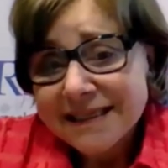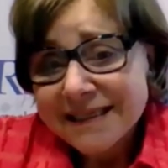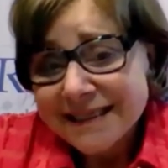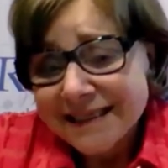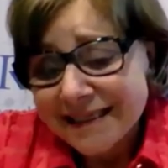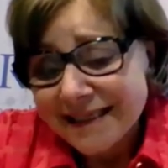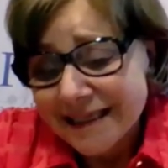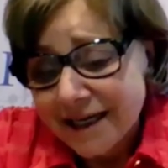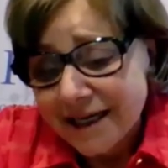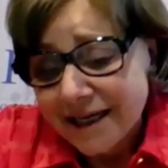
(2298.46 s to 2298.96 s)

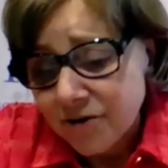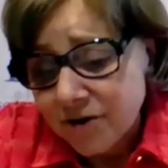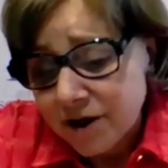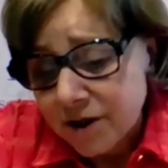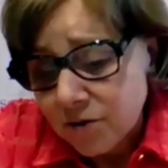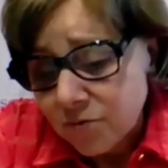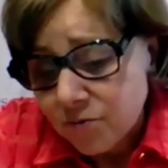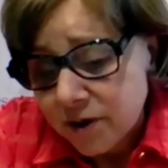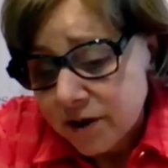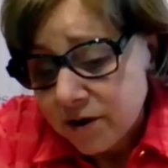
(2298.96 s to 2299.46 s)
in an
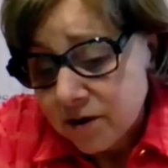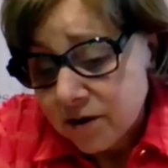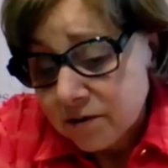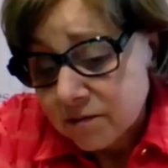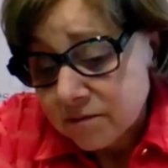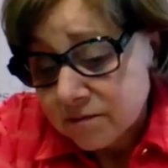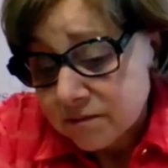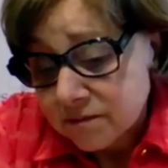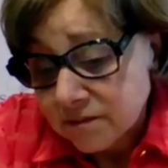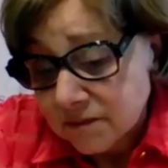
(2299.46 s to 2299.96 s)
area
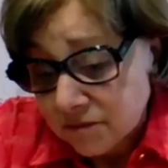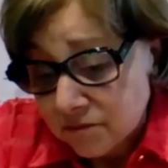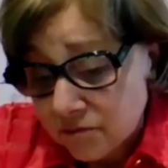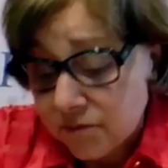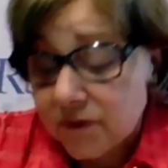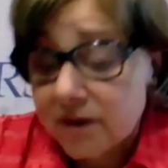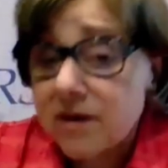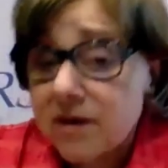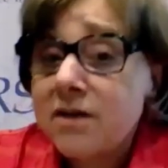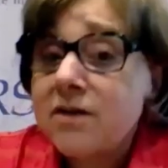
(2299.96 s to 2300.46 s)
where,
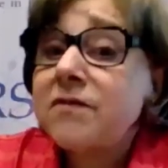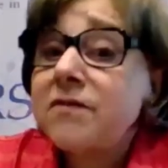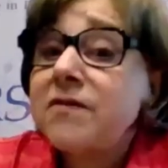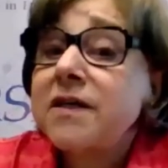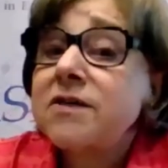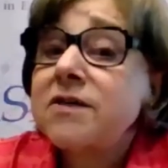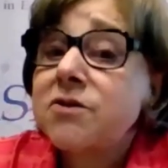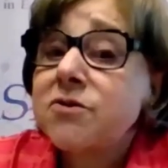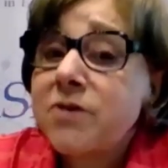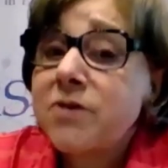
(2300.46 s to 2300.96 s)
well,
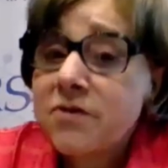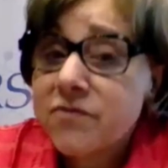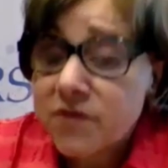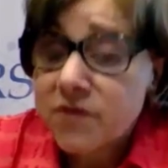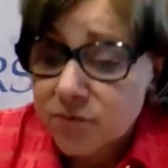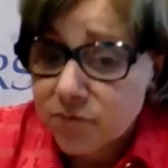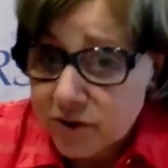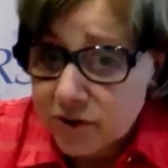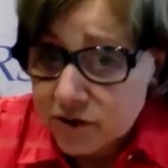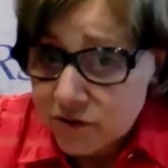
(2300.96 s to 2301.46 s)
they do have
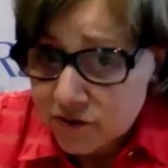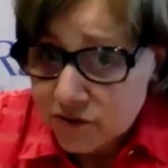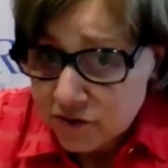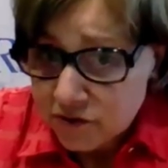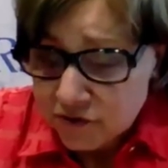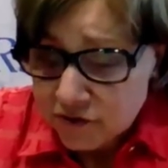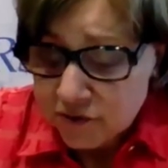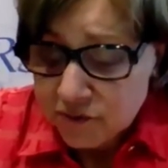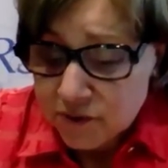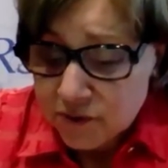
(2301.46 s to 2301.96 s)
some
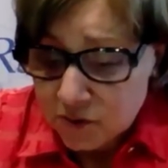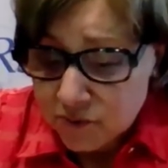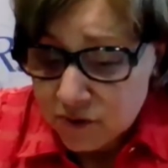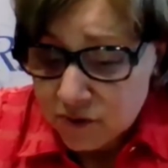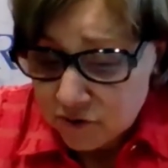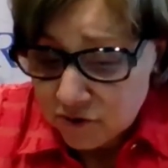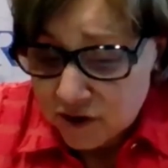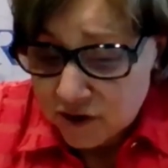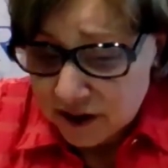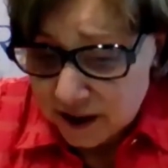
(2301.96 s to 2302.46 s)
research from
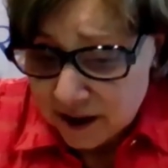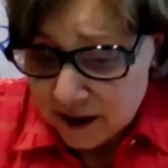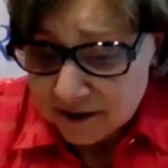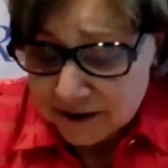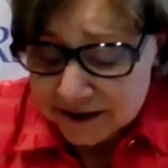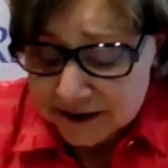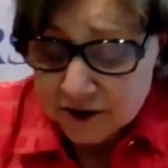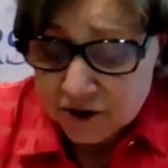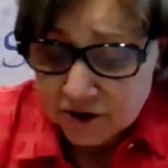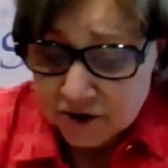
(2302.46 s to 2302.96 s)
community
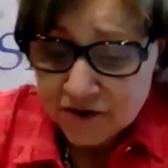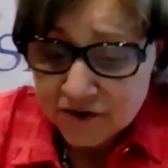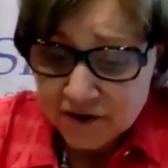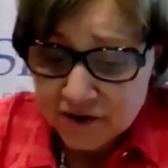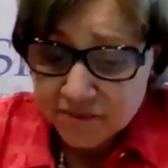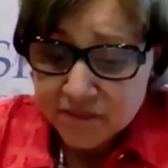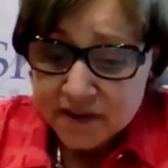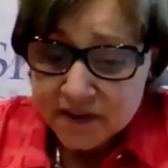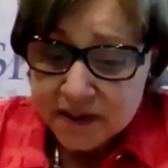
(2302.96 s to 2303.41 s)
colleges,